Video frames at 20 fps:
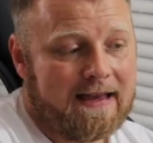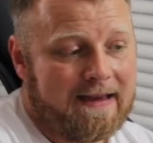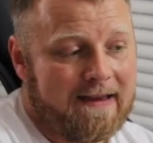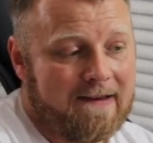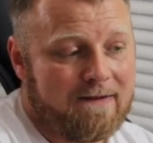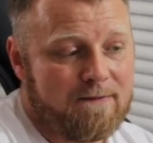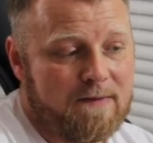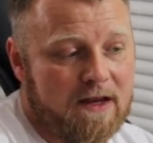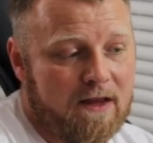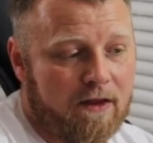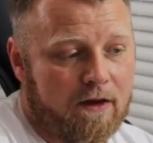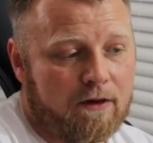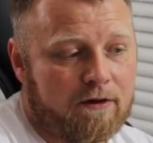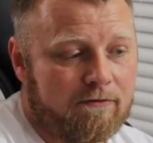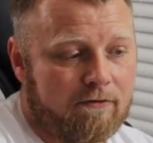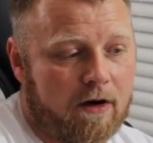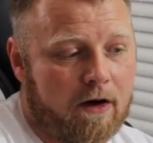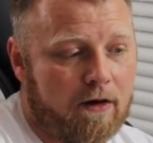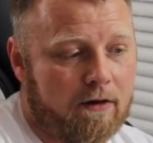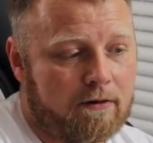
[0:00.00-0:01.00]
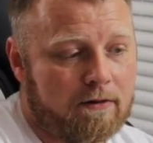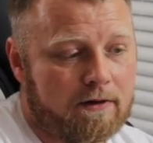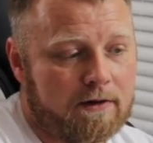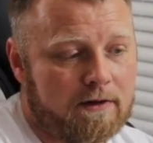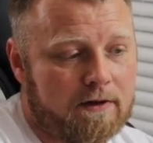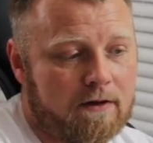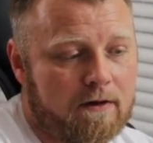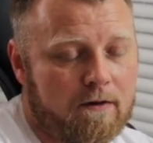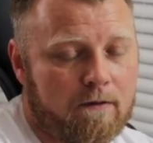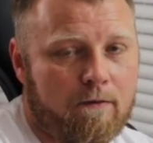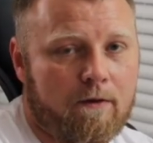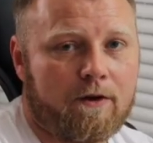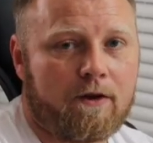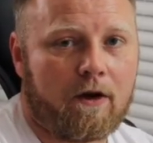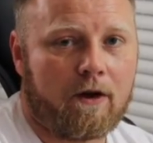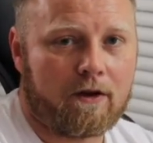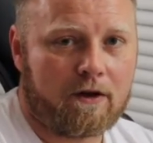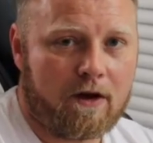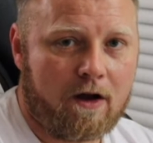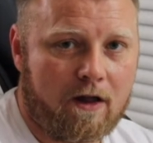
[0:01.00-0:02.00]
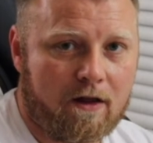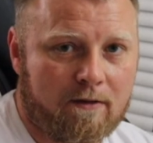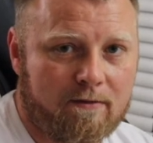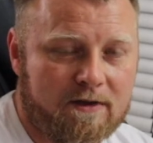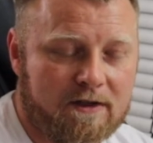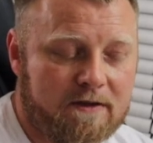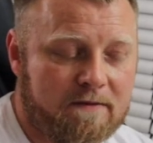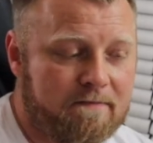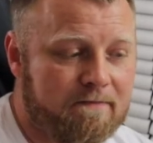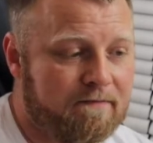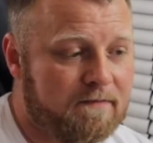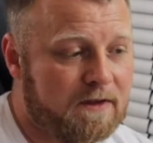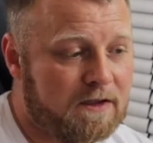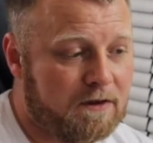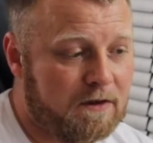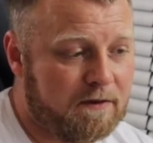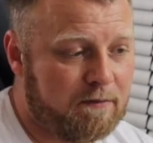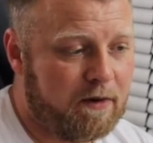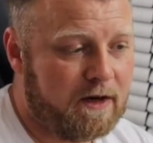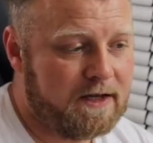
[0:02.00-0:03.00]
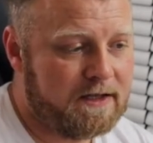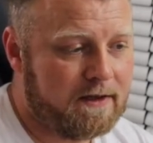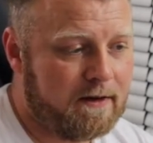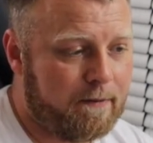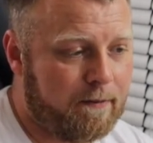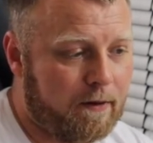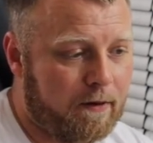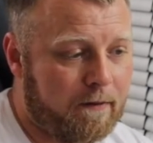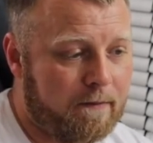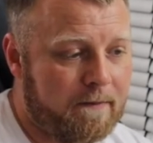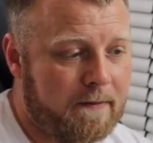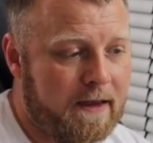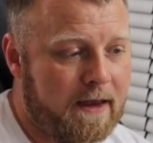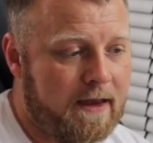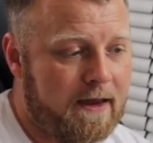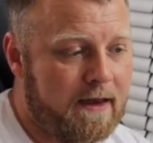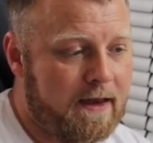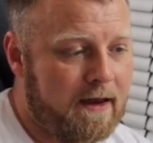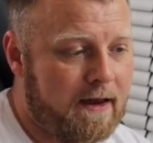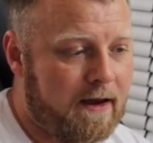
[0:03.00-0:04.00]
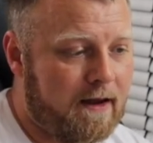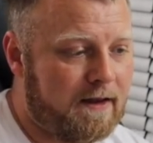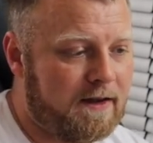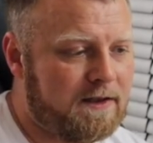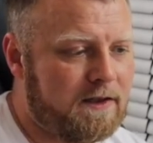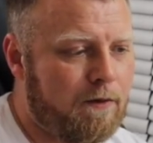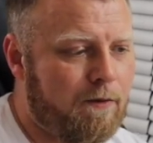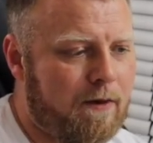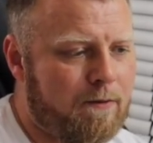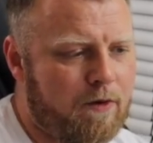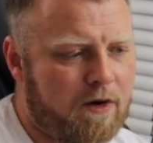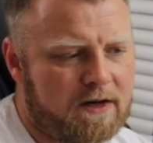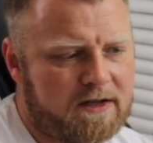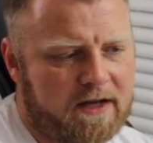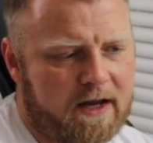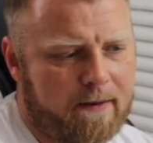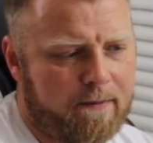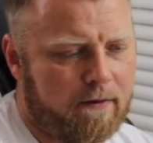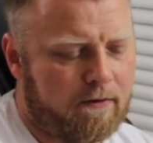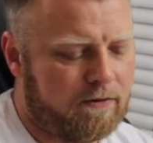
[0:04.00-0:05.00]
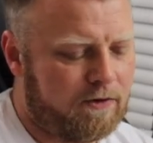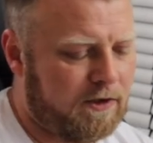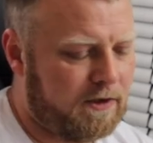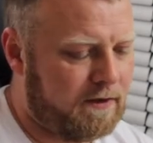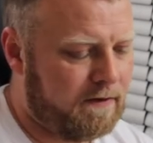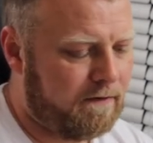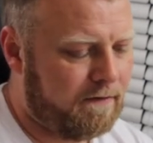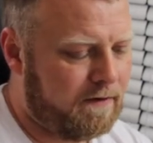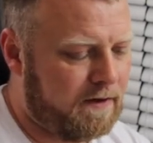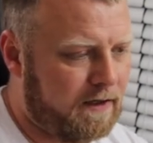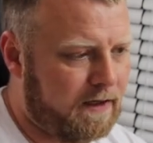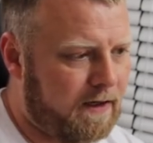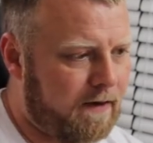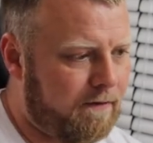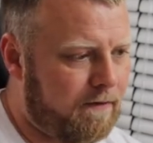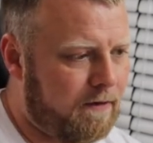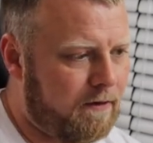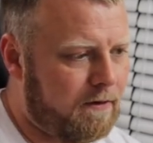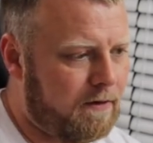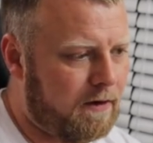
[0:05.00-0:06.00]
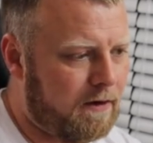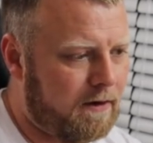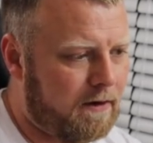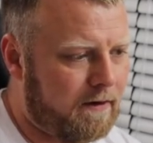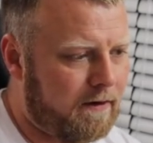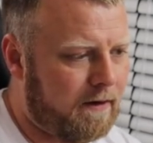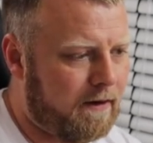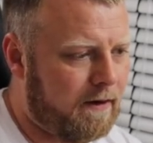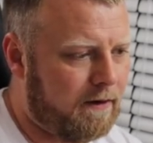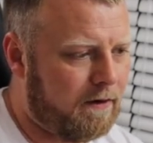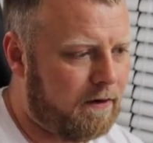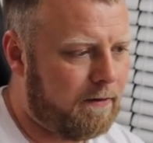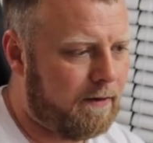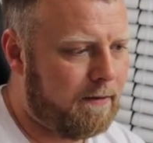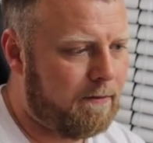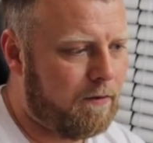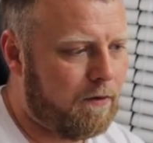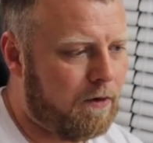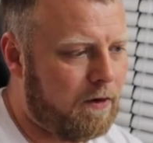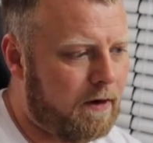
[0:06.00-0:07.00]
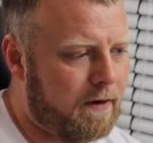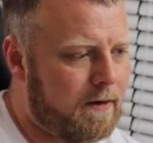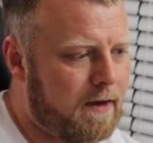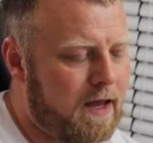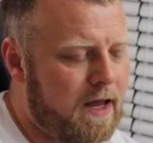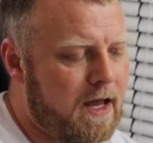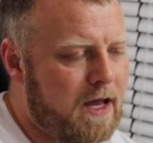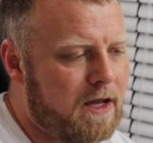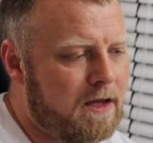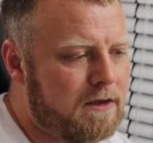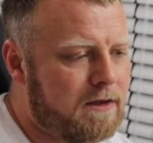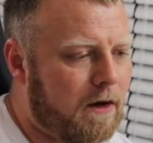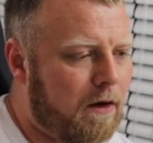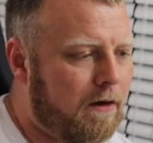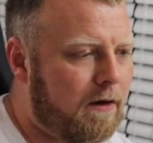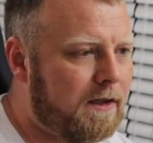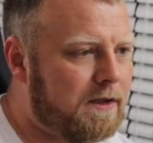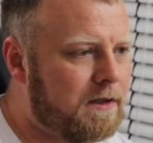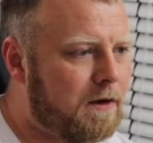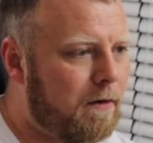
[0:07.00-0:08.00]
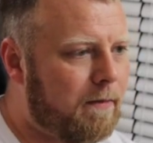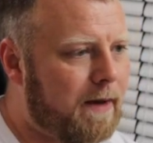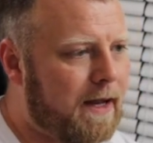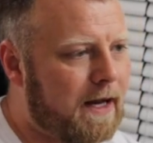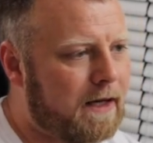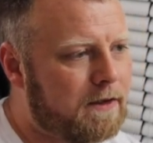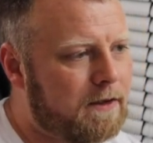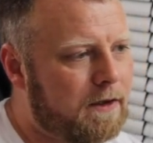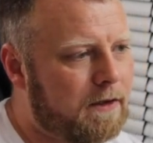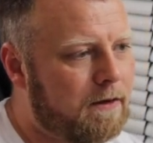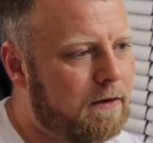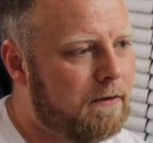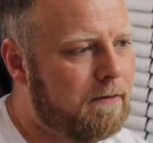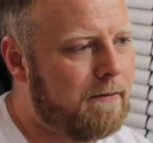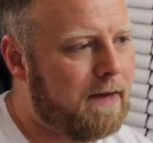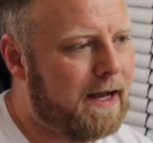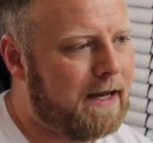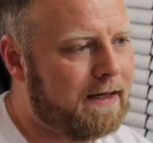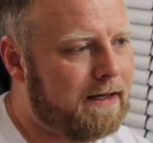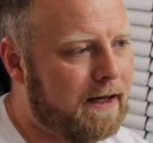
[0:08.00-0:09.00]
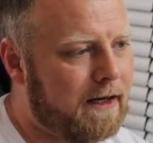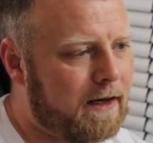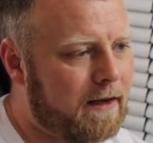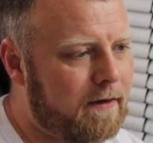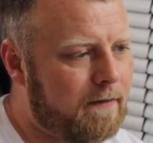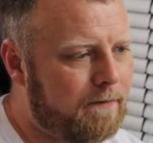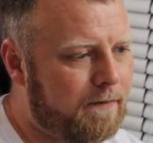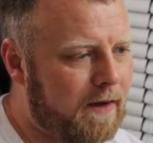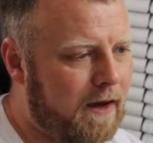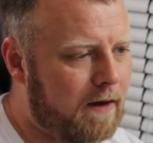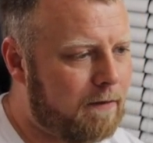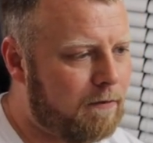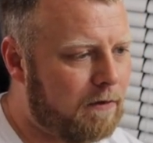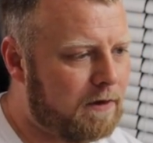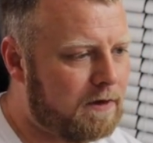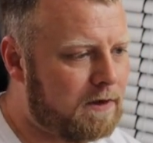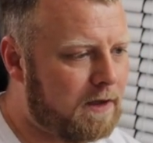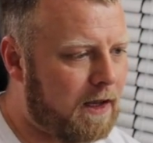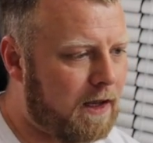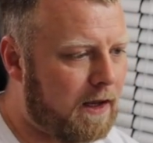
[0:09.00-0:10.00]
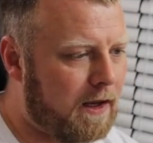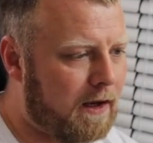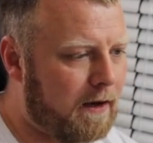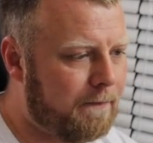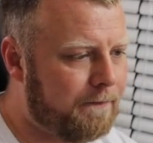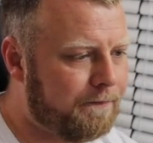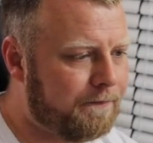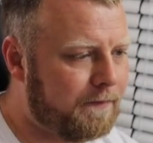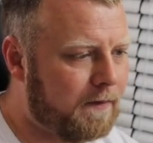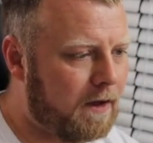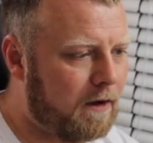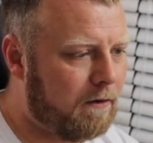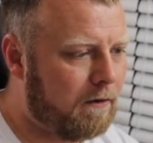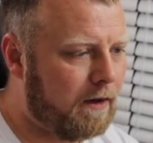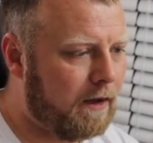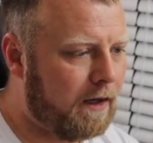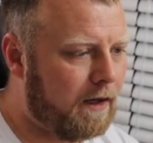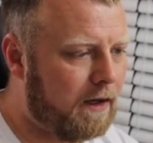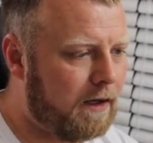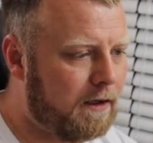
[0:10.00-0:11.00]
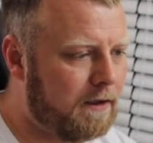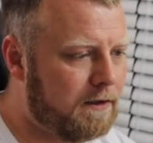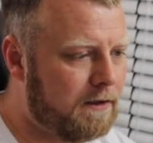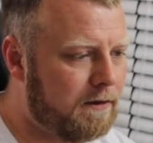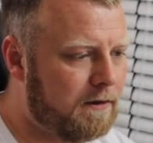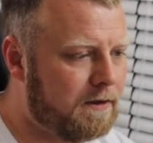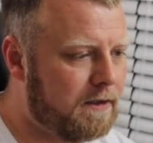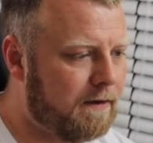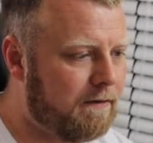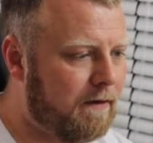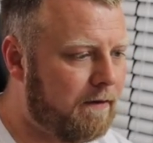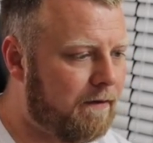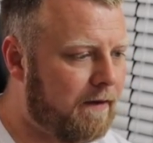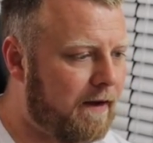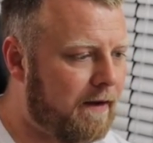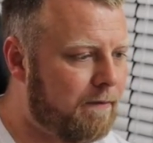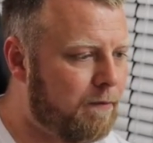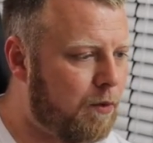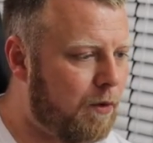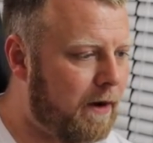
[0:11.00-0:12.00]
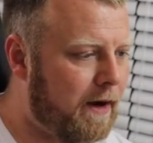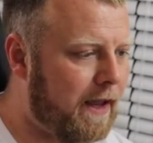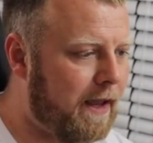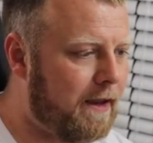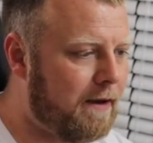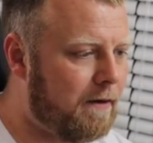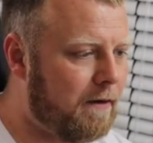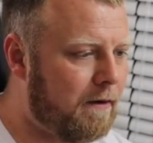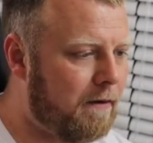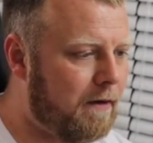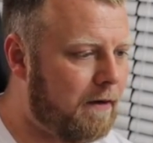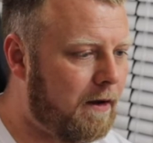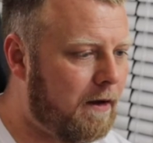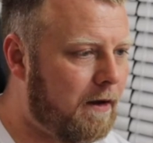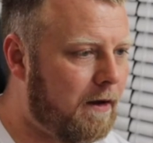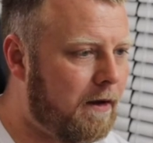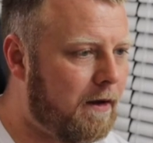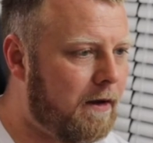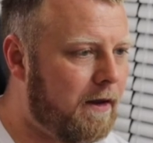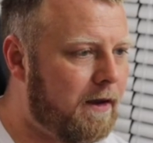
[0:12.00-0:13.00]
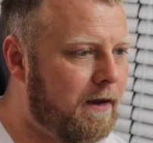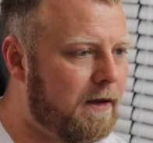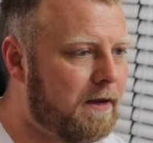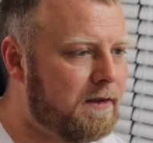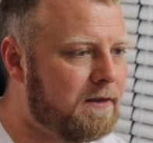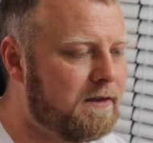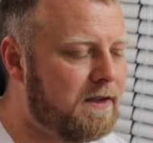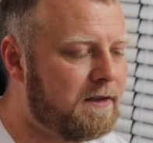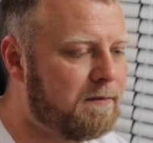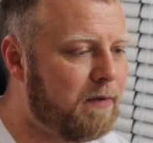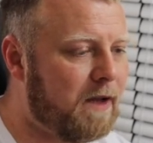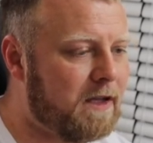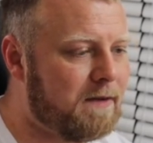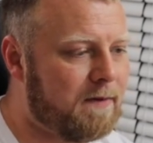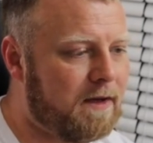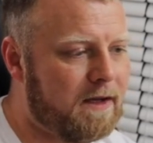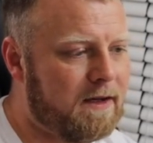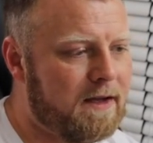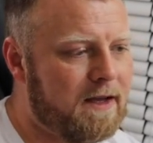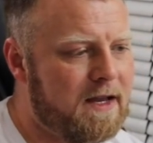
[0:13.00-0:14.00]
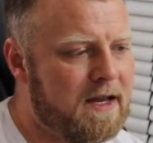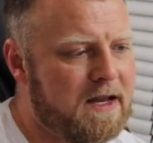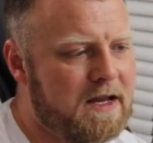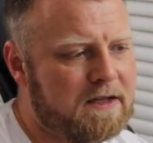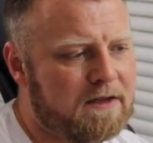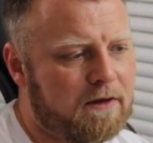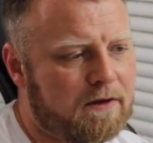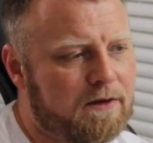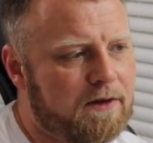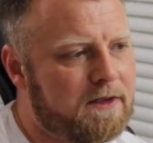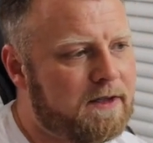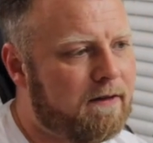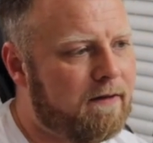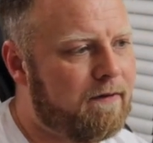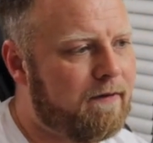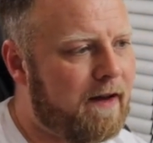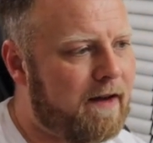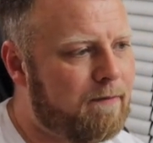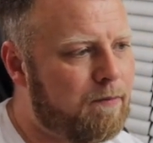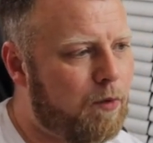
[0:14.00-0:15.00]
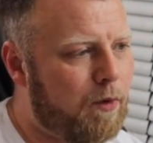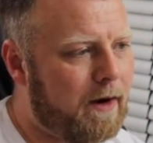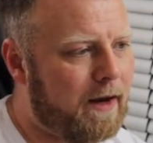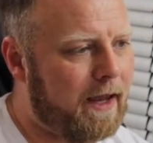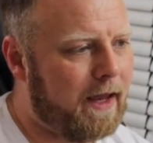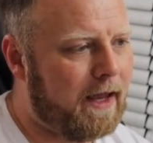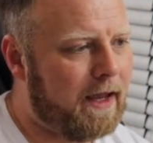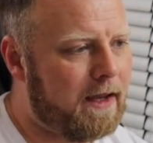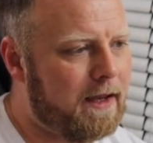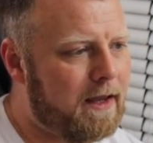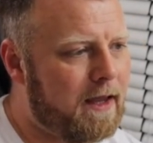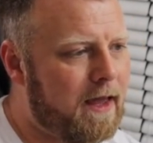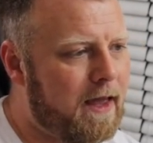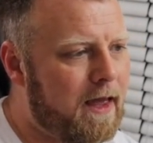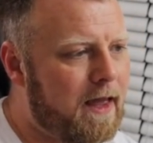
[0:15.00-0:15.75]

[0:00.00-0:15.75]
give me those rows with all the columns. So it's pretty simple. Now let's do one more example just to give you a little bit more. So let's go back to my data and we'll say, okay, 275.8 uh, is displacement. So 275.8